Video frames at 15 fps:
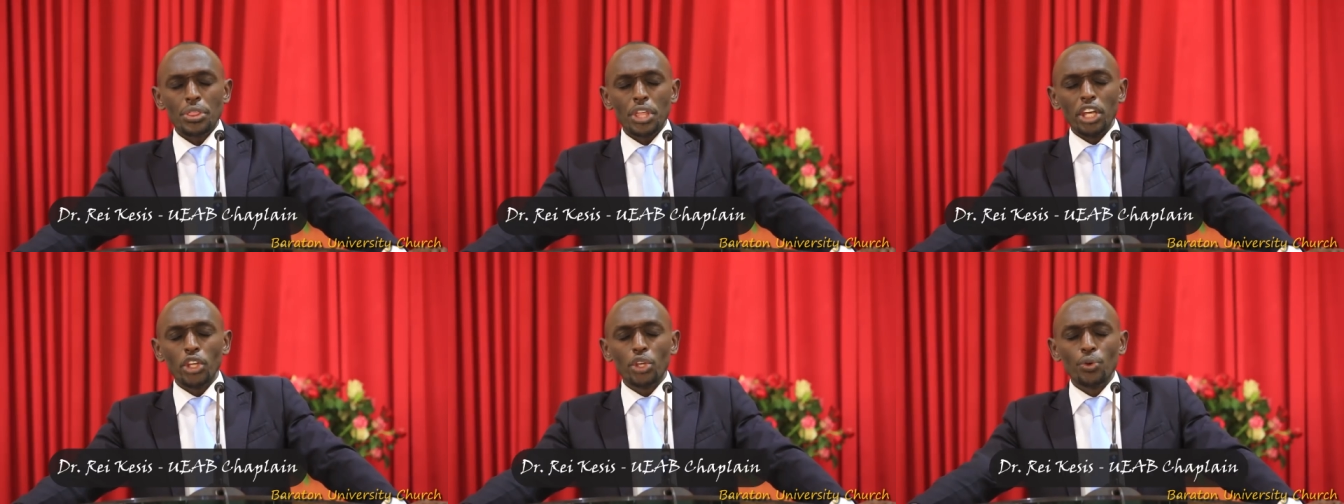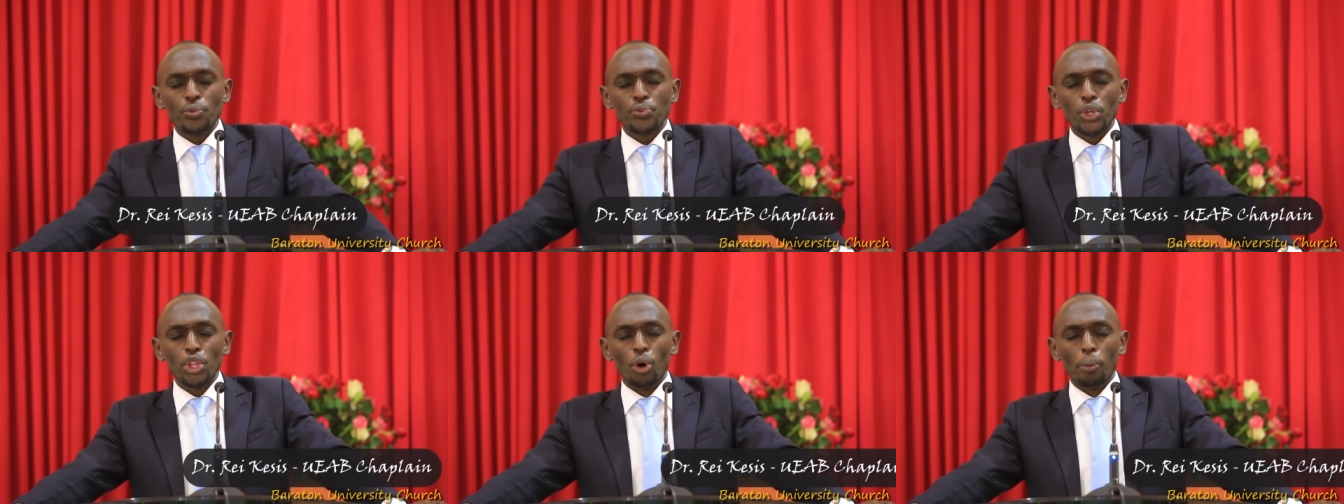thank you
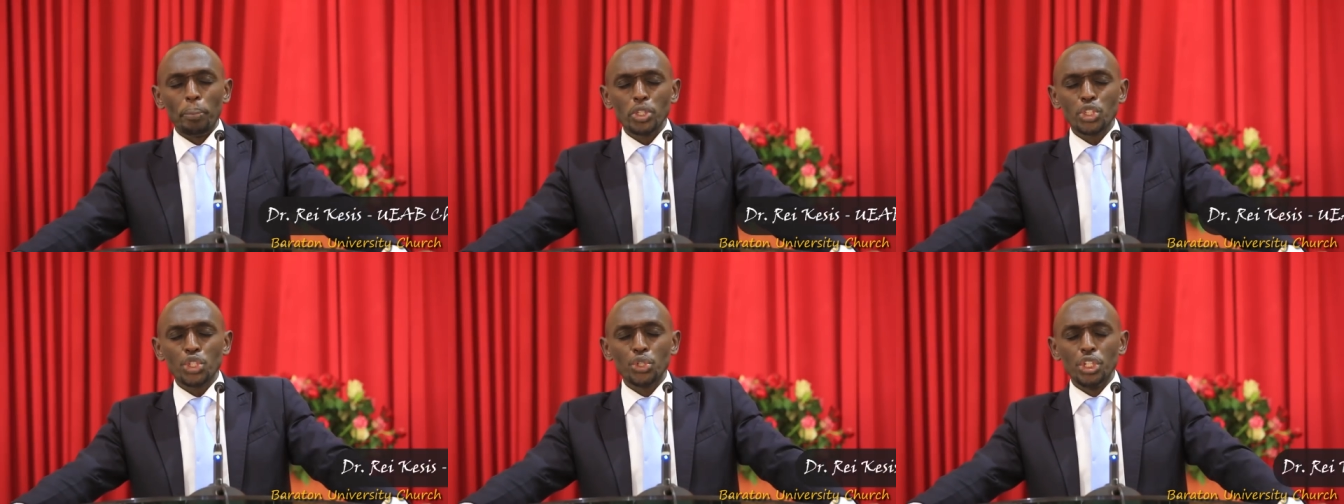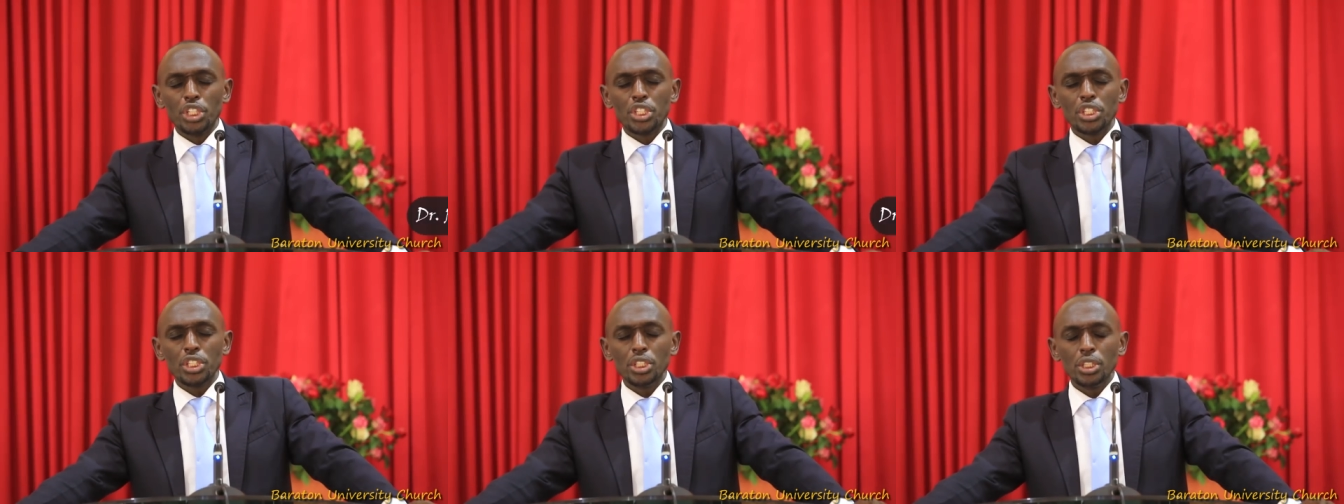for the
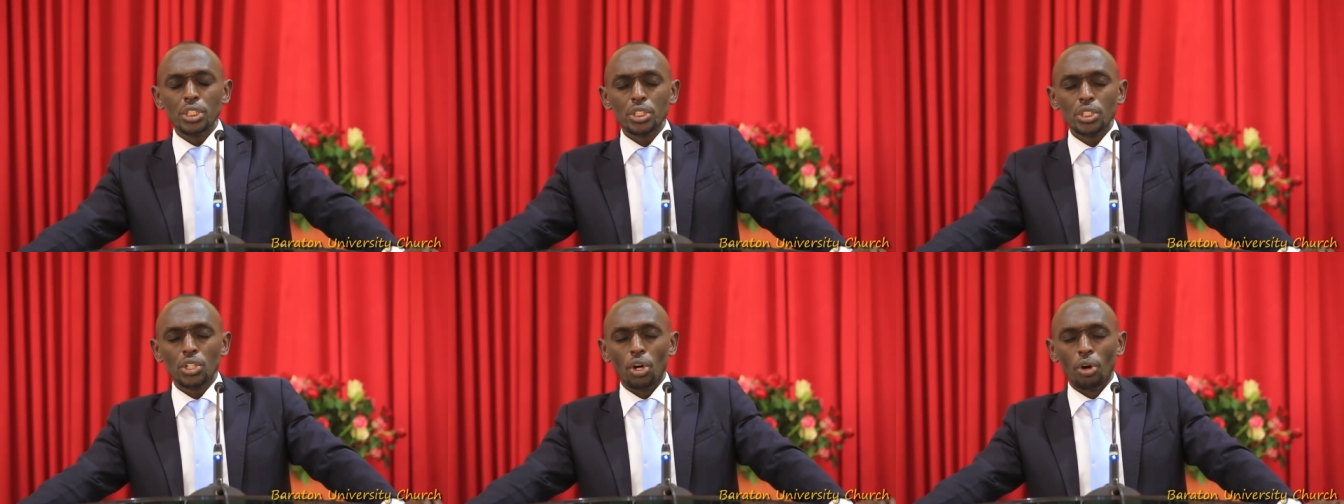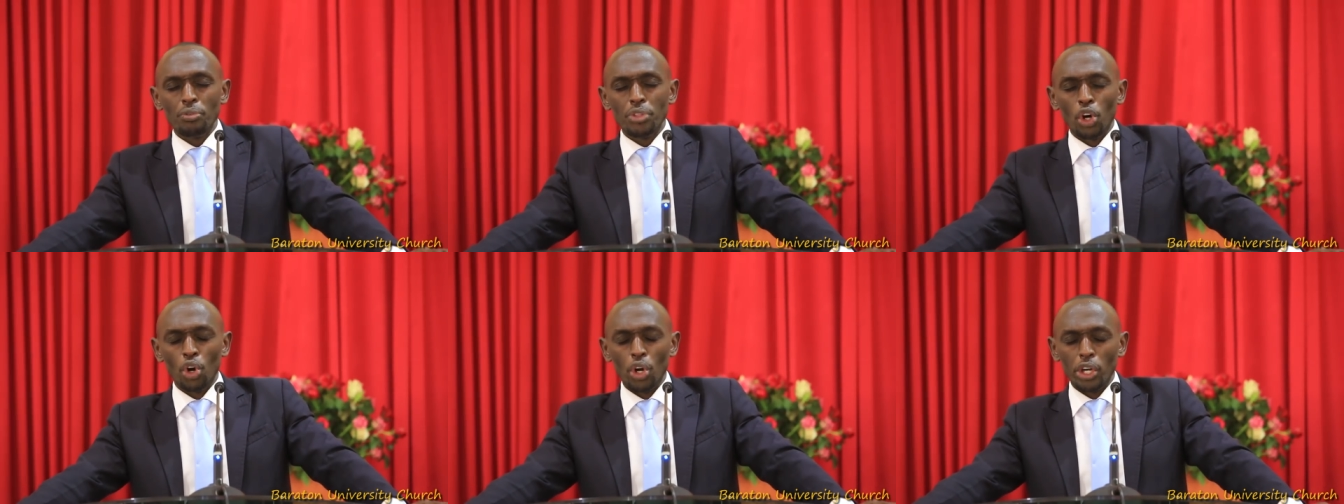opportunity
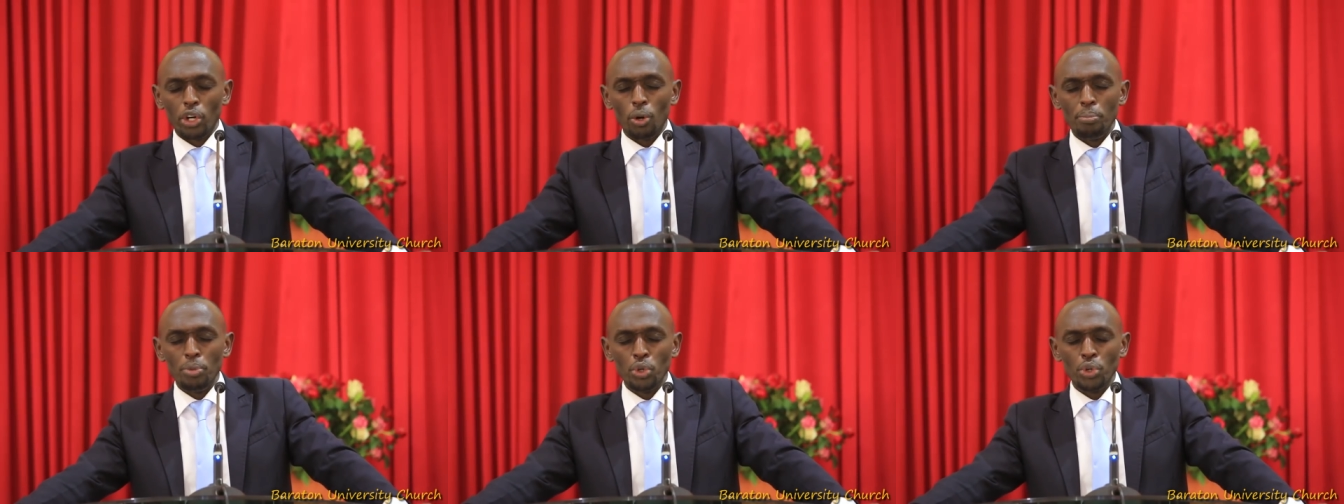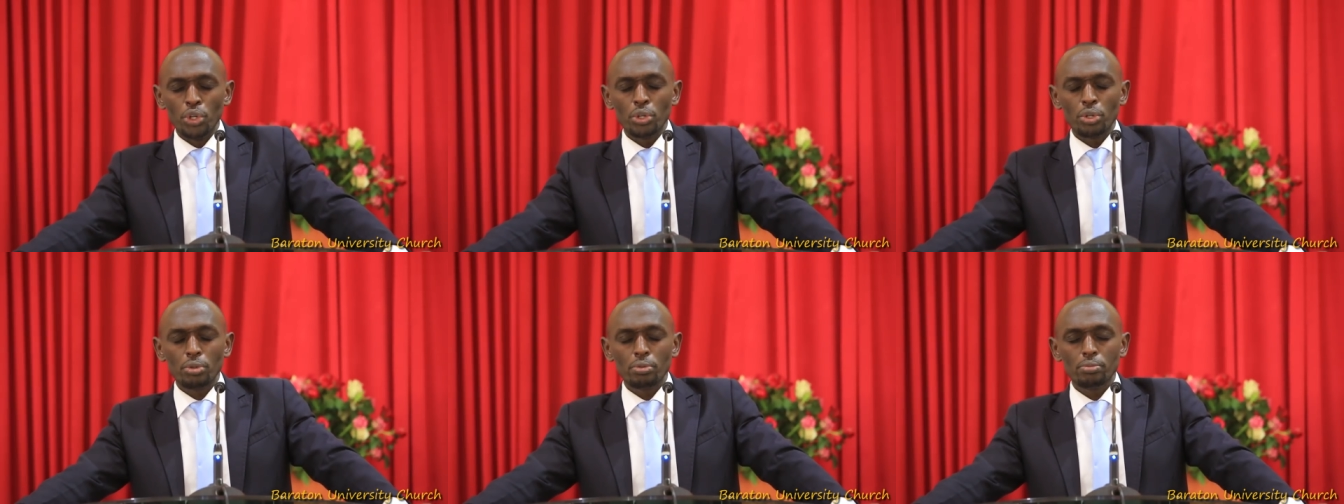of the Holy
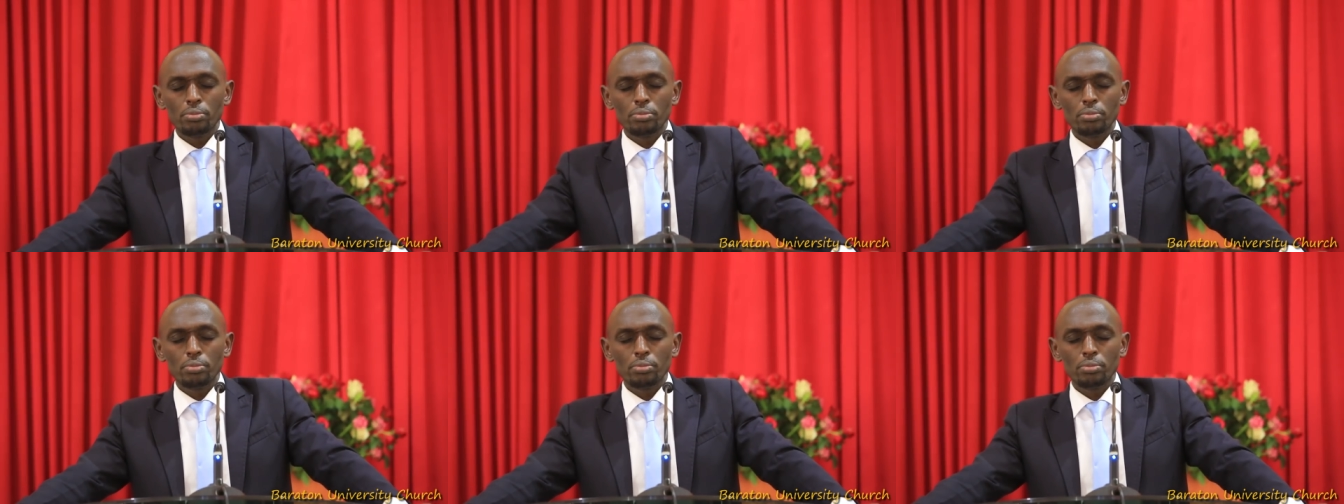Communion.